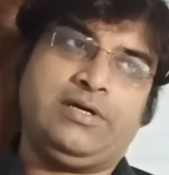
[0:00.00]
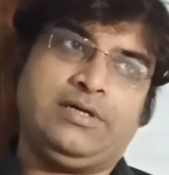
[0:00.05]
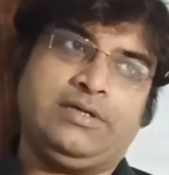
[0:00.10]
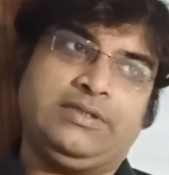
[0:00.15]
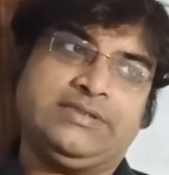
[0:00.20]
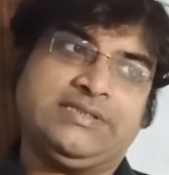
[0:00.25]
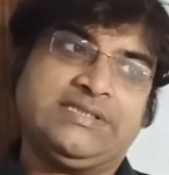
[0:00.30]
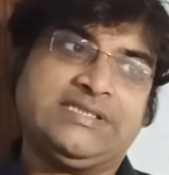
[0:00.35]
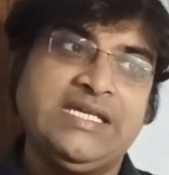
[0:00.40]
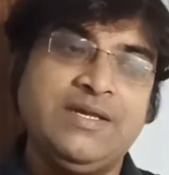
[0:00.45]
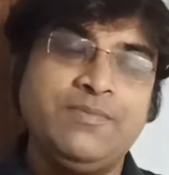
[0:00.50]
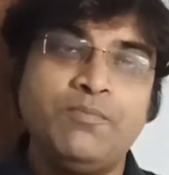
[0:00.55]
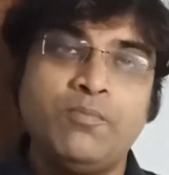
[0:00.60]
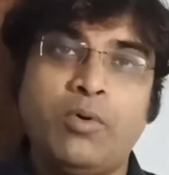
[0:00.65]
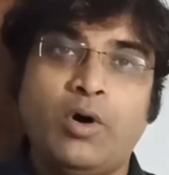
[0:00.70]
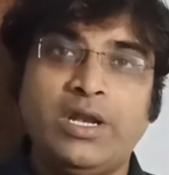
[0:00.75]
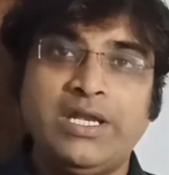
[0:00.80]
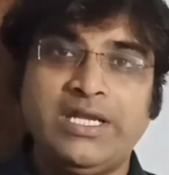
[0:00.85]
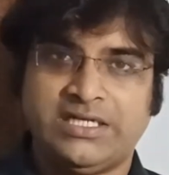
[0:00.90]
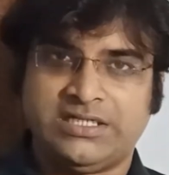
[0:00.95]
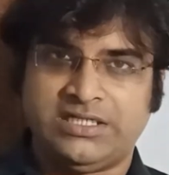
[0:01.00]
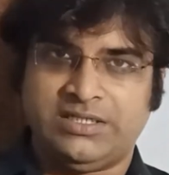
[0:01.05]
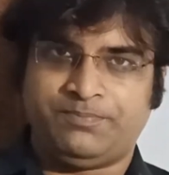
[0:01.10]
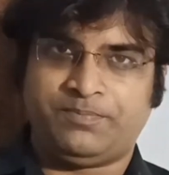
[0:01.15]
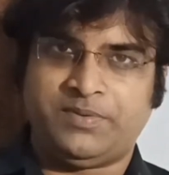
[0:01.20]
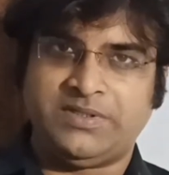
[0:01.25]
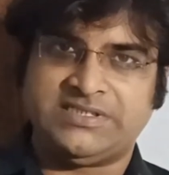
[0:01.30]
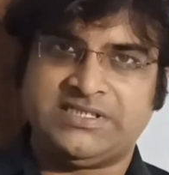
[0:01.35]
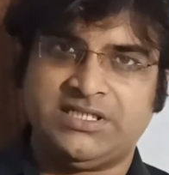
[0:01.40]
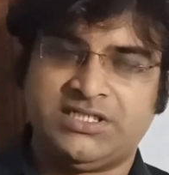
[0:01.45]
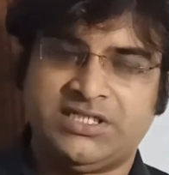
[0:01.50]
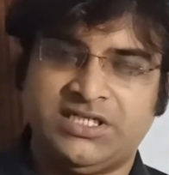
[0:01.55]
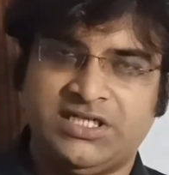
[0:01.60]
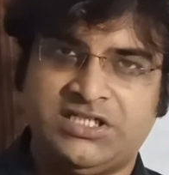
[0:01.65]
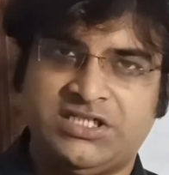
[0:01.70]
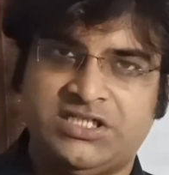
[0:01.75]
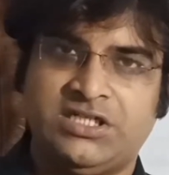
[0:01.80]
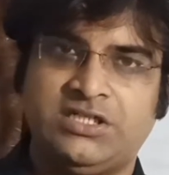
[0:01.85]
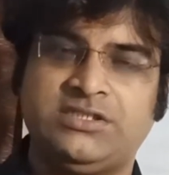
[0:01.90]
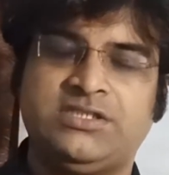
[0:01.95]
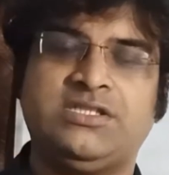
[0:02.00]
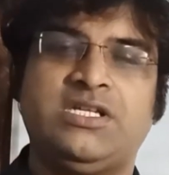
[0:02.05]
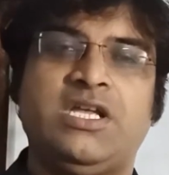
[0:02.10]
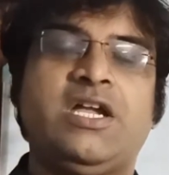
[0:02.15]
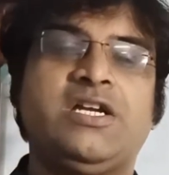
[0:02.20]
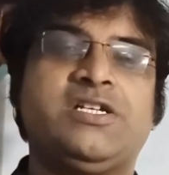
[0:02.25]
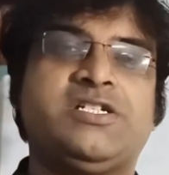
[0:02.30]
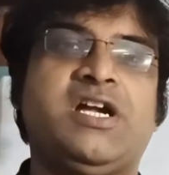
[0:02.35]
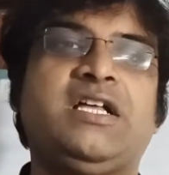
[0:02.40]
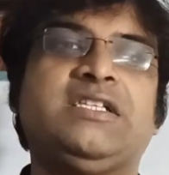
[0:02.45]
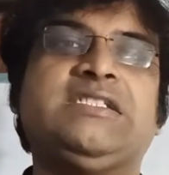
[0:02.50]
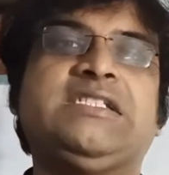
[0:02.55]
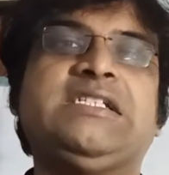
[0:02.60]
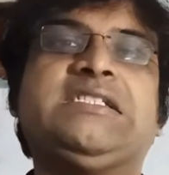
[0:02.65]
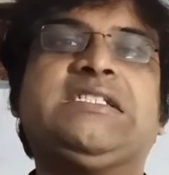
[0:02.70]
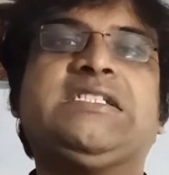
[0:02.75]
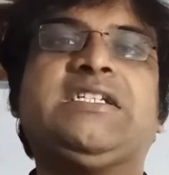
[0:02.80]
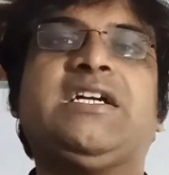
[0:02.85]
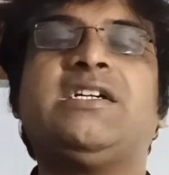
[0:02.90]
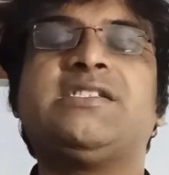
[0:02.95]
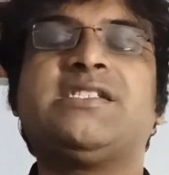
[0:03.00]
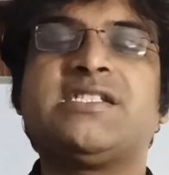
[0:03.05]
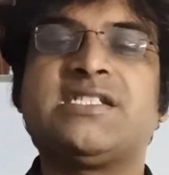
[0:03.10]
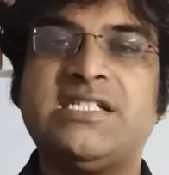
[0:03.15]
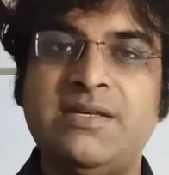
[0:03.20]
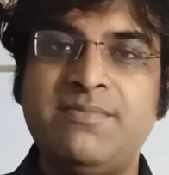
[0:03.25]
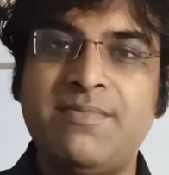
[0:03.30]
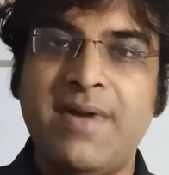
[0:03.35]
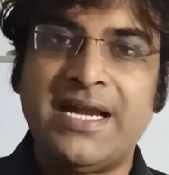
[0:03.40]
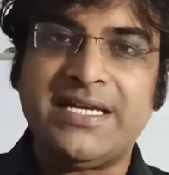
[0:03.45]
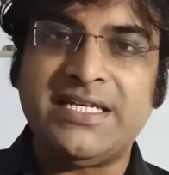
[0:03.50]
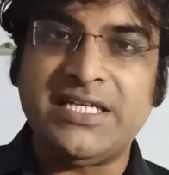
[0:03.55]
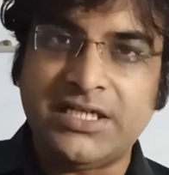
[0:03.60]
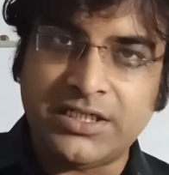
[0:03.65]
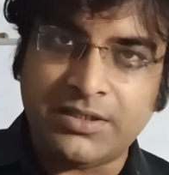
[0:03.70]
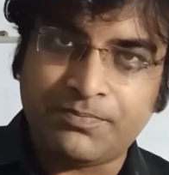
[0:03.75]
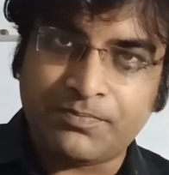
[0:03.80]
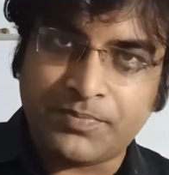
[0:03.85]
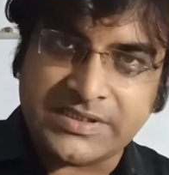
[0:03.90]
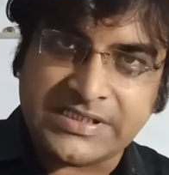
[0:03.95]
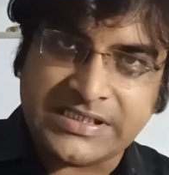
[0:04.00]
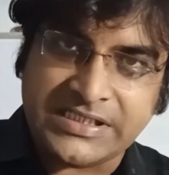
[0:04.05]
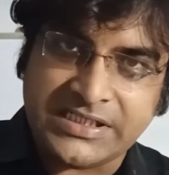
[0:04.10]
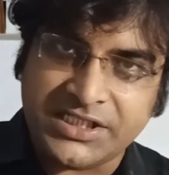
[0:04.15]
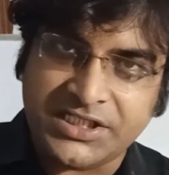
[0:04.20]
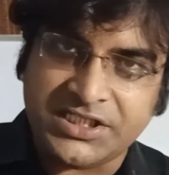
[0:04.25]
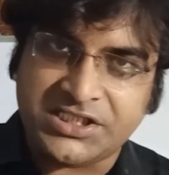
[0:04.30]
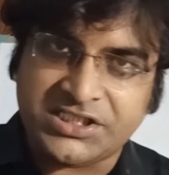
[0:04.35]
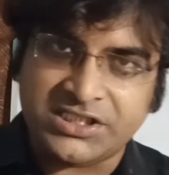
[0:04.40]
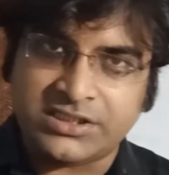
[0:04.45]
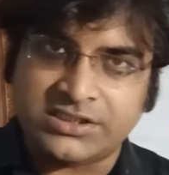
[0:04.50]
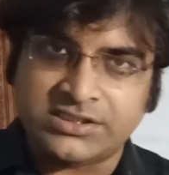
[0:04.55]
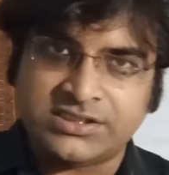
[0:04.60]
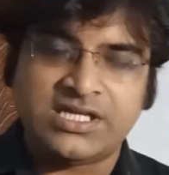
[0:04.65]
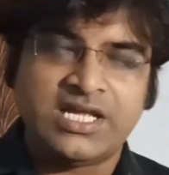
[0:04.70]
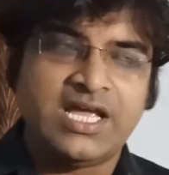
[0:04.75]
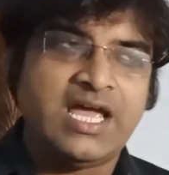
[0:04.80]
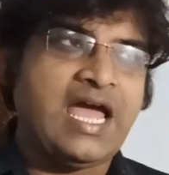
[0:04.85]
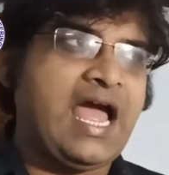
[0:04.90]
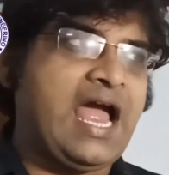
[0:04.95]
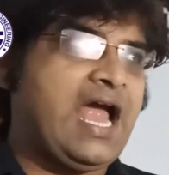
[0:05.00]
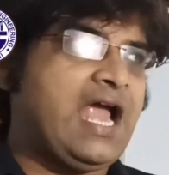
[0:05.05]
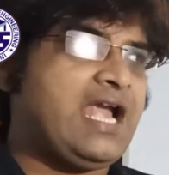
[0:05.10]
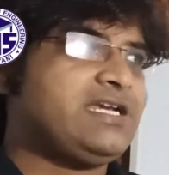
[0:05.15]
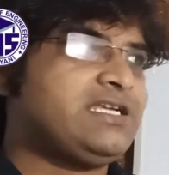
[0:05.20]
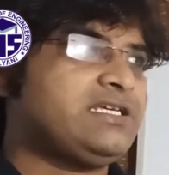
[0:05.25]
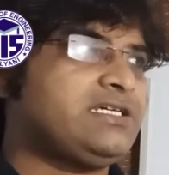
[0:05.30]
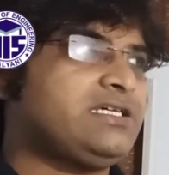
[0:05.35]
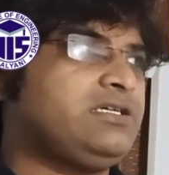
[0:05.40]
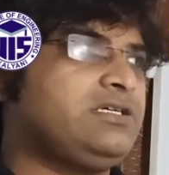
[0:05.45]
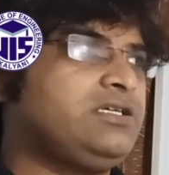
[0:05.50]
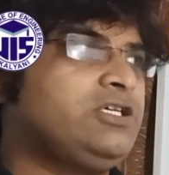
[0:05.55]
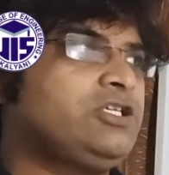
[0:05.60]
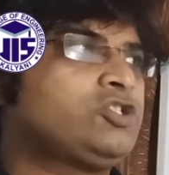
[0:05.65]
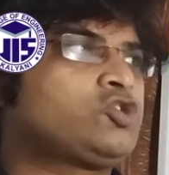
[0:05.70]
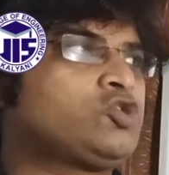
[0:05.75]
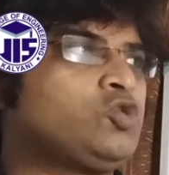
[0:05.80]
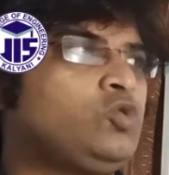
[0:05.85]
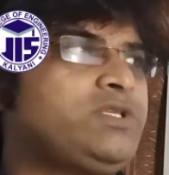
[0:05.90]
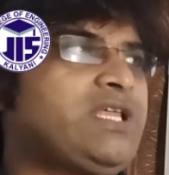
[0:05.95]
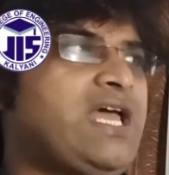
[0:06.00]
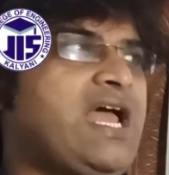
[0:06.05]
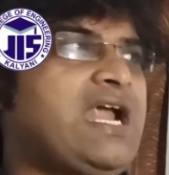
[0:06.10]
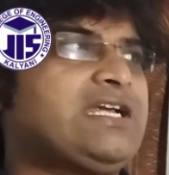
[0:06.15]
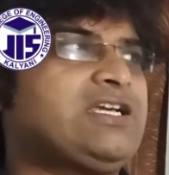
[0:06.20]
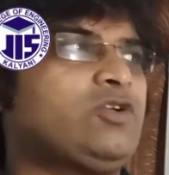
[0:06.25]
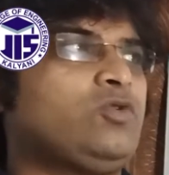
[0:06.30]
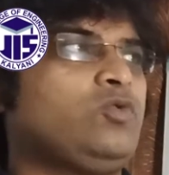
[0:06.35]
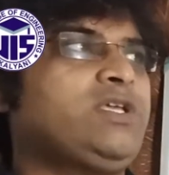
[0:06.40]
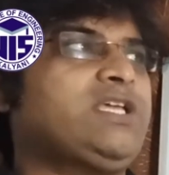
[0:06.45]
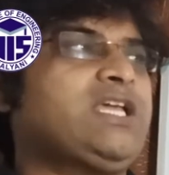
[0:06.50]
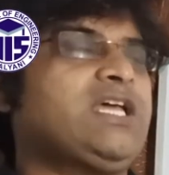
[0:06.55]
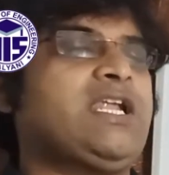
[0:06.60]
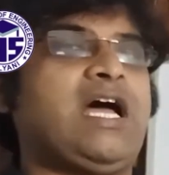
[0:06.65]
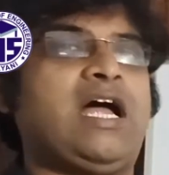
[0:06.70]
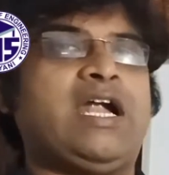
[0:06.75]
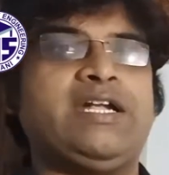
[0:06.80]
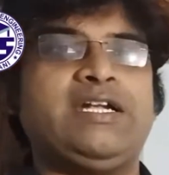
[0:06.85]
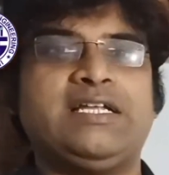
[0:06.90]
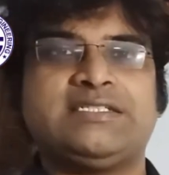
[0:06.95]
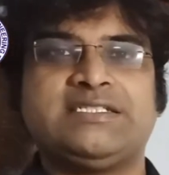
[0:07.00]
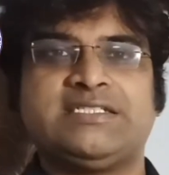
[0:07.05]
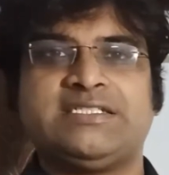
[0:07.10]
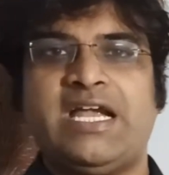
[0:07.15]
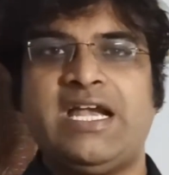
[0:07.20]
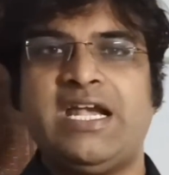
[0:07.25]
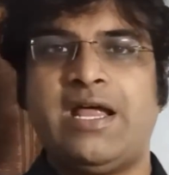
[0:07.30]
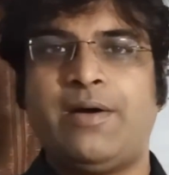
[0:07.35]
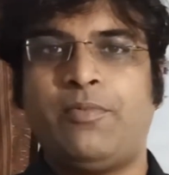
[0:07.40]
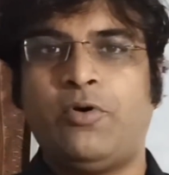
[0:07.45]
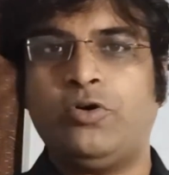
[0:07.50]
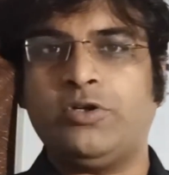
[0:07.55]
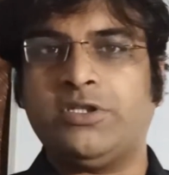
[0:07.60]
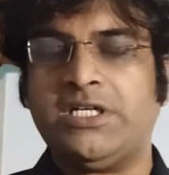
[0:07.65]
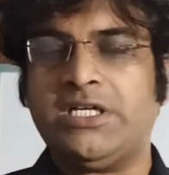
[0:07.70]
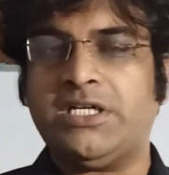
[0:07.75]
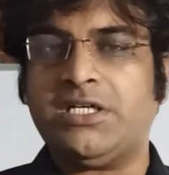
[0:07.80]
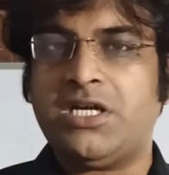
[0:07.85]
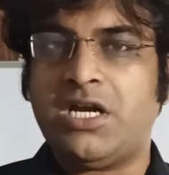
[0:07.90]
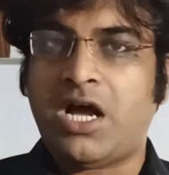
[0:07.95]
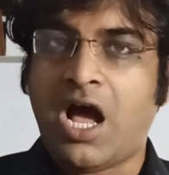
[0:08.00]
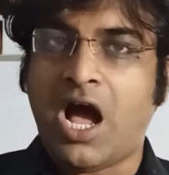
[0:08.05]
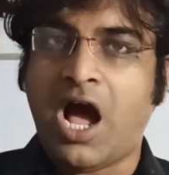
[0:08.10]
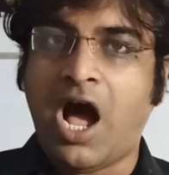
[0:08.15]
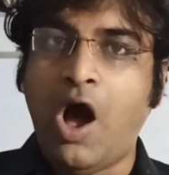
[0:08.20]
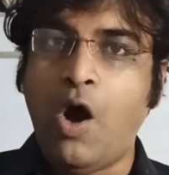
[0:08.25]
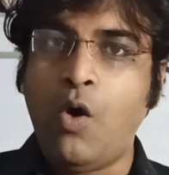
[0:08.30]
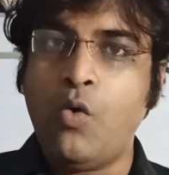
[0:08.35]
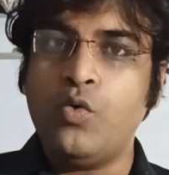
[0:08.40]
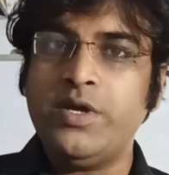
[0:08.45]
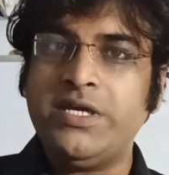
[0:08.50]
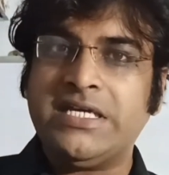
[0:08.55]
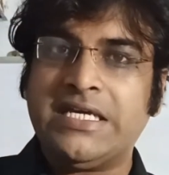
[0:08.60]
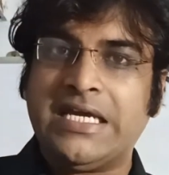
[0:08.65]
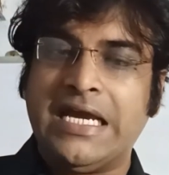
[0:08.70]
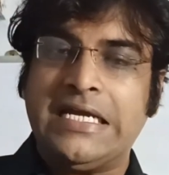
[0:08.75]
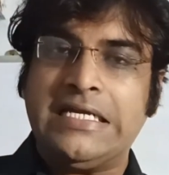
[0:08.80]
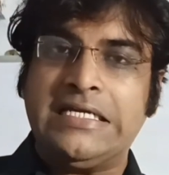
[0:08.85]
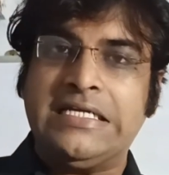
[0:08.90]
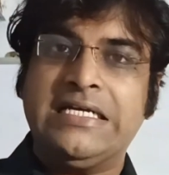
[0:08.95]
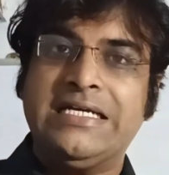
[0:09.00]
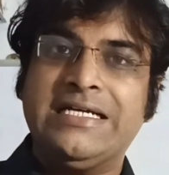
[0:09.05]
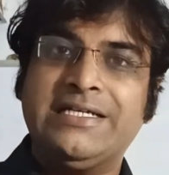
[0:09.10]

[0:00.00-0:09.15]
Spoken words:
symbolic representations, transistor schematic representations, and through that we can understand about that how we can